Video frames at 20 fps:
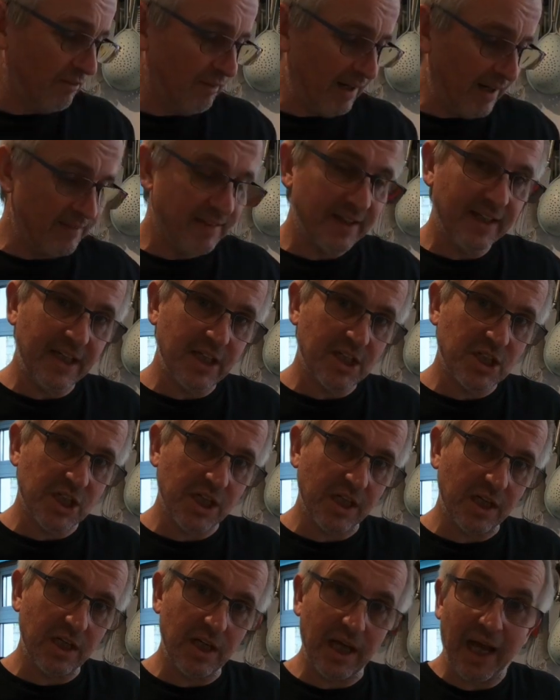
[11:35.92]
around the
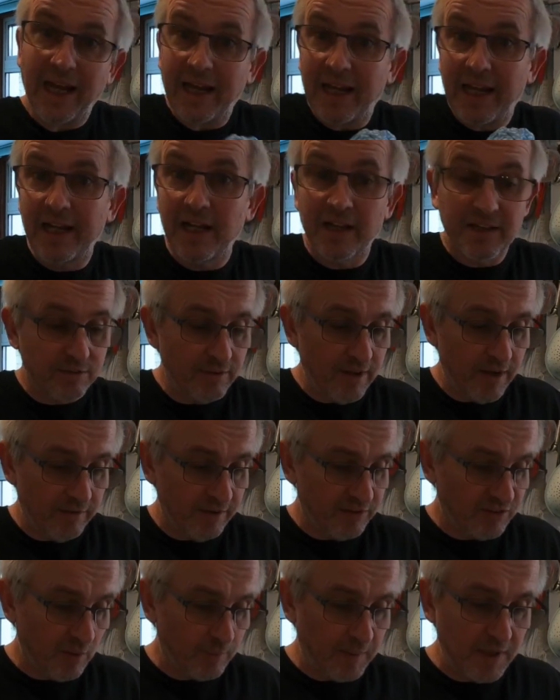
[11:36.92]
kitchen and in other
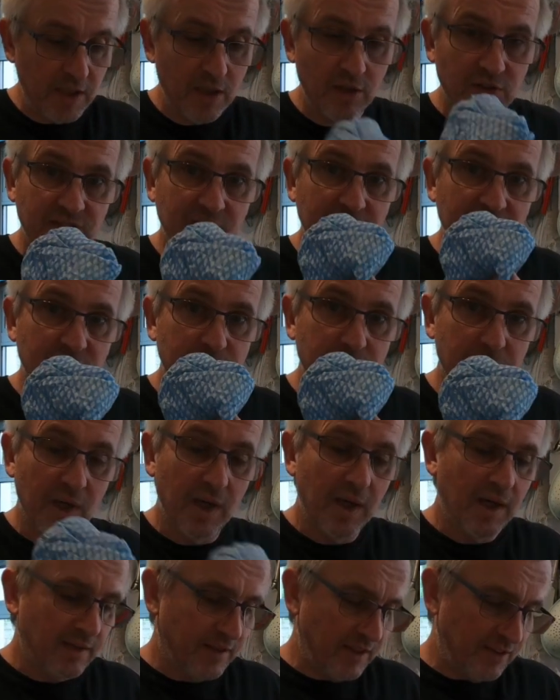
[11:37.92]
areas. I've been using
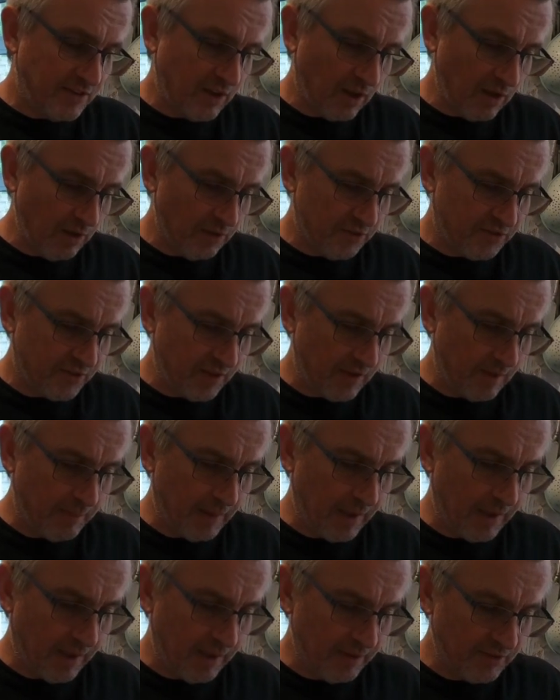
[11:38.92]
these cloths in the
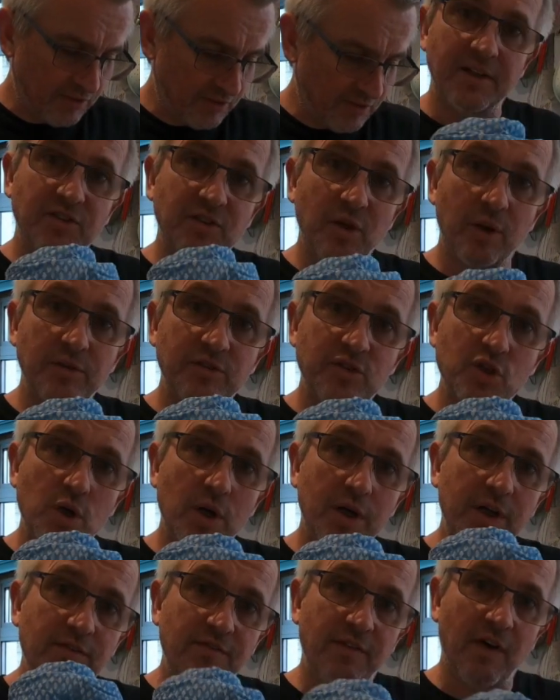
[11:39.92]
past, so I was
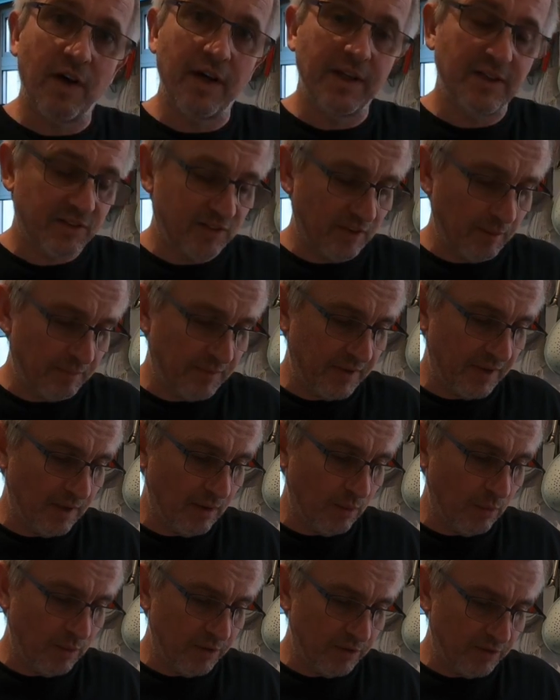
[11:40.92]
trying to find something
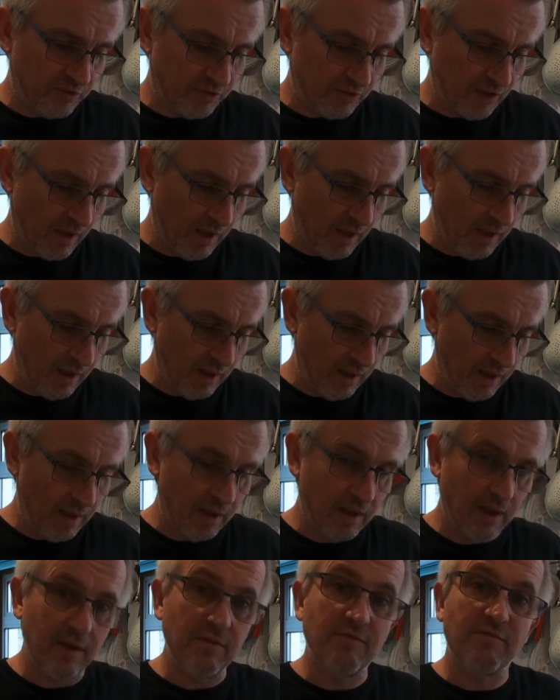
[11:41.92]
that was
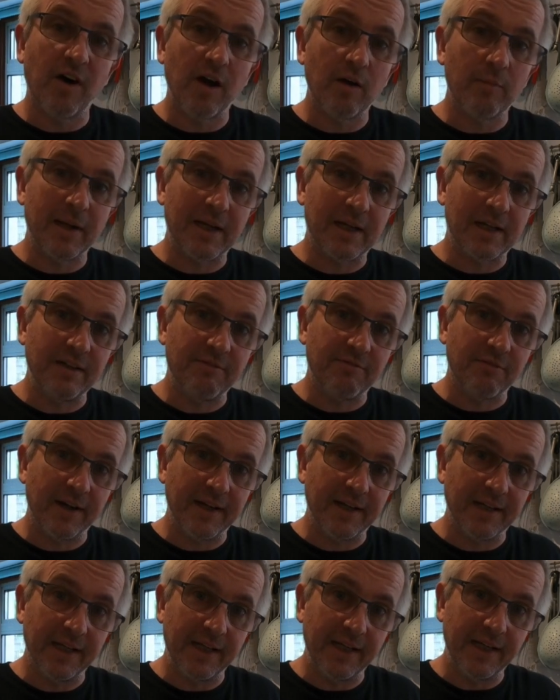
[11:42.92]
environmentally
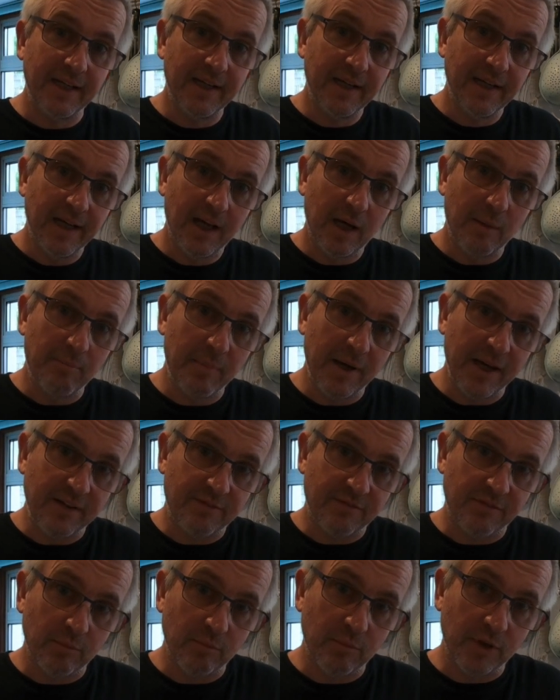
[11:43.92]
friendly and
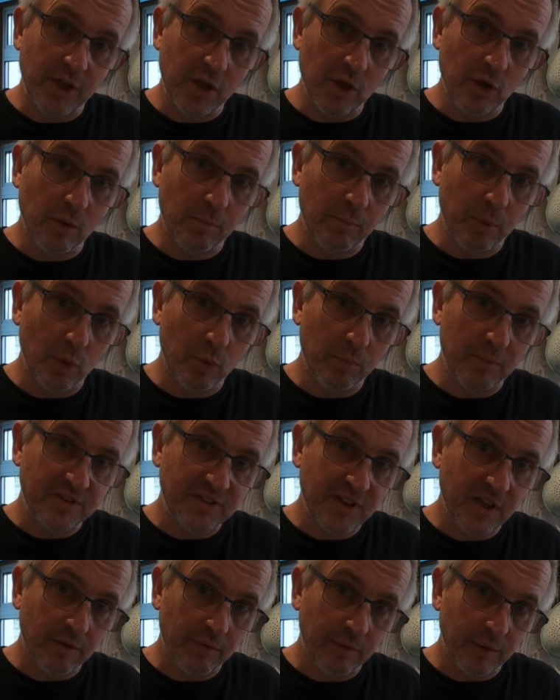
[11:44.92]
made from renewable
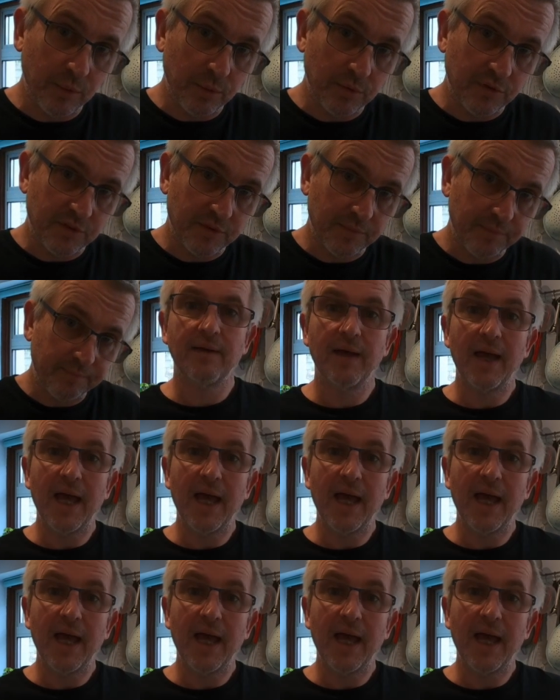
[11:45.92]
materials.